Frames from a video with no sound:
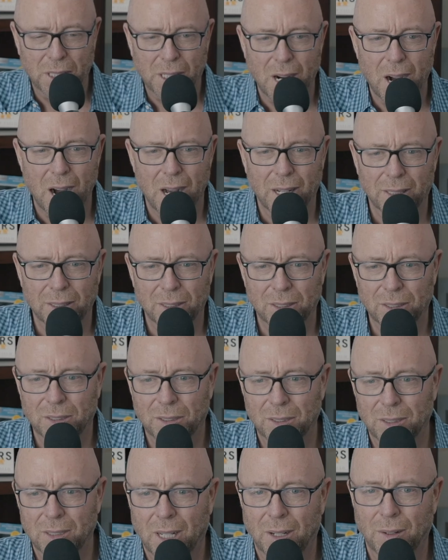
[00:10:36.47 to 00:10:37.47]

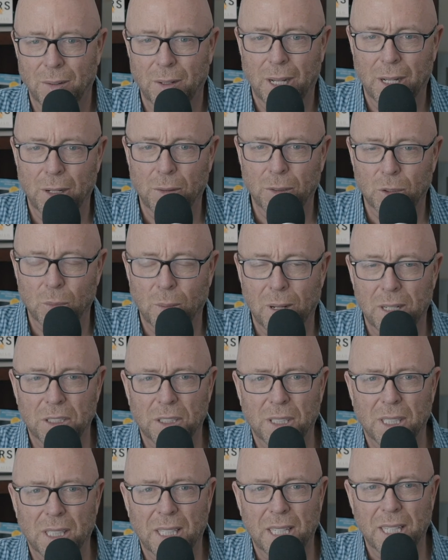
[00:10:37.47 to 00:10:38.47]
Collins. I always
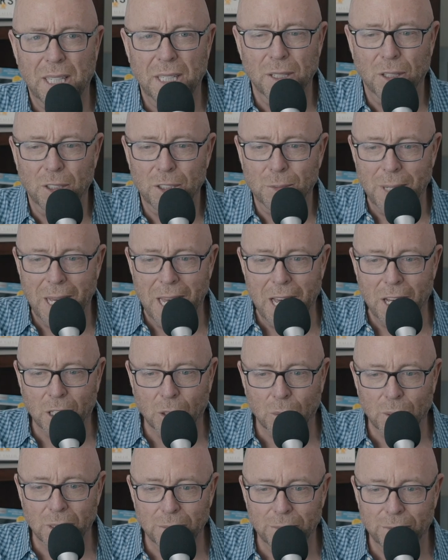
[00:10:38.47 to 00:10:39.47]
watch the keynotes. My
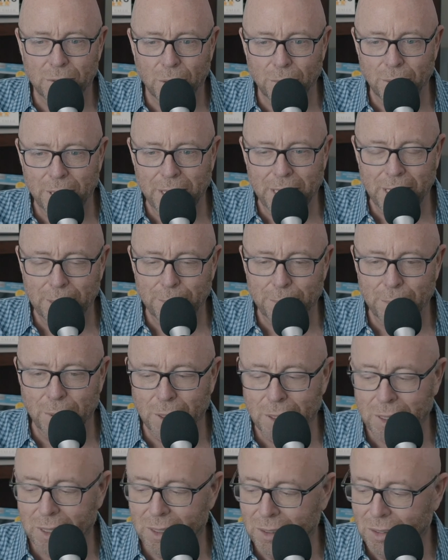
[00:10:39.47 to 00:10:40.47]
algorithm from reading a
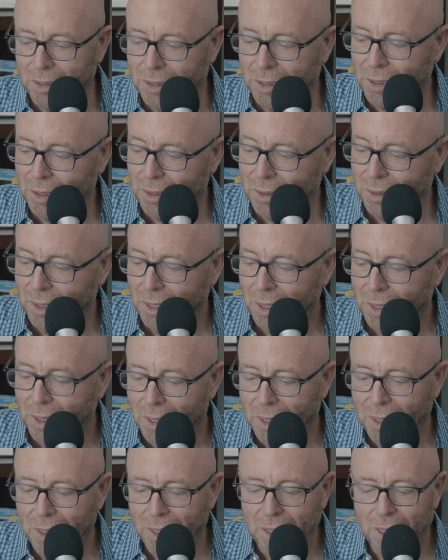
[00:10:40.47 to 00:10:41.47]
book is to
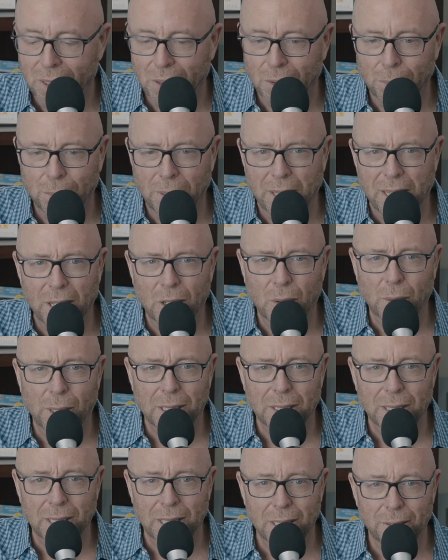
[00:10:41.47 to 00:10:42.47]
you know, play it
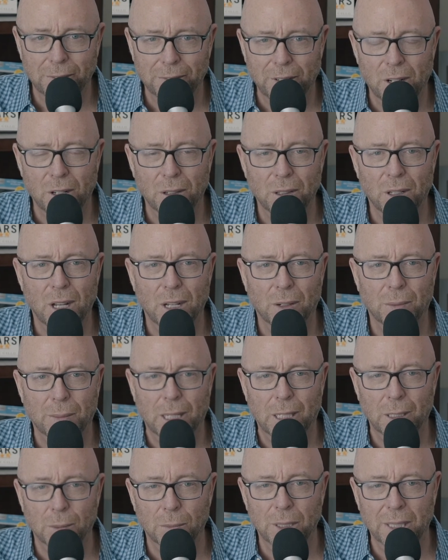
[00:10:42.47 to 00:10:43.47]
quickly, follow along
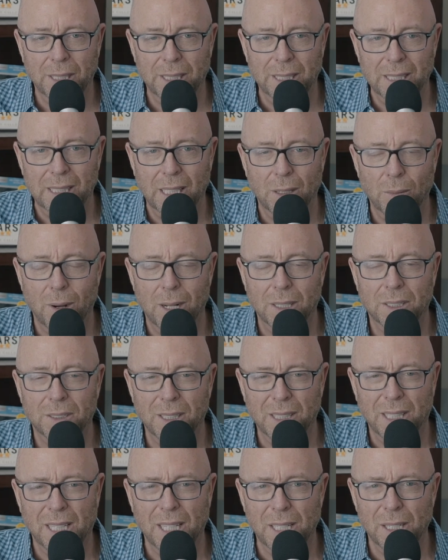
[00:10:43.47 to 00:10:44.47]
while I'm reading, and then watch
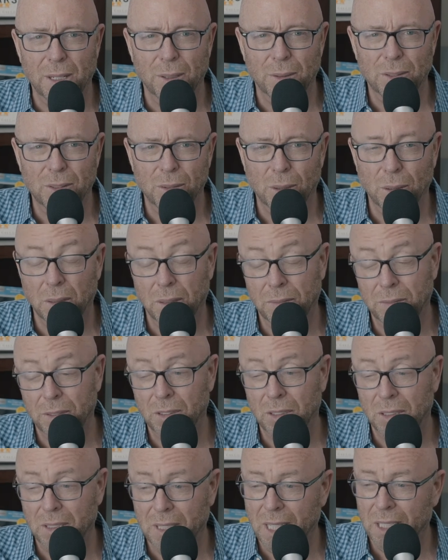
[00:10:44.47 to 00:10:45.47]
the keynotes. Or if
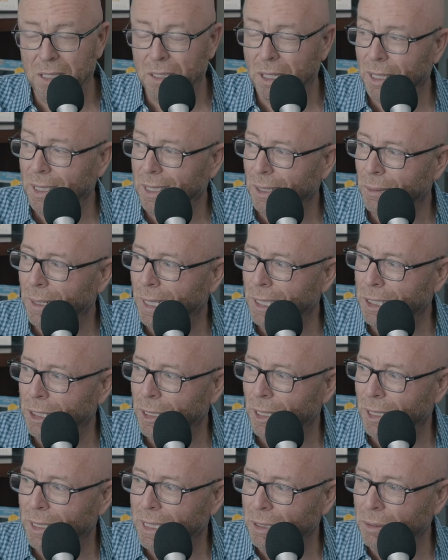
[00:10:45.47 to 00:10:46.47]
there's a TED talk, I'll
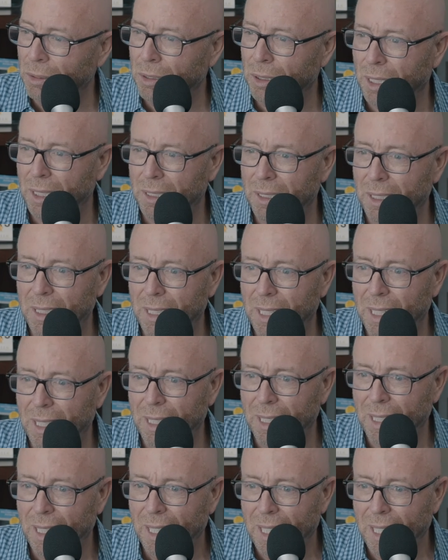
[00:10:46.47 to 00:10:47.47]
watch it on. He was Pick in a, some nuance. Yeah,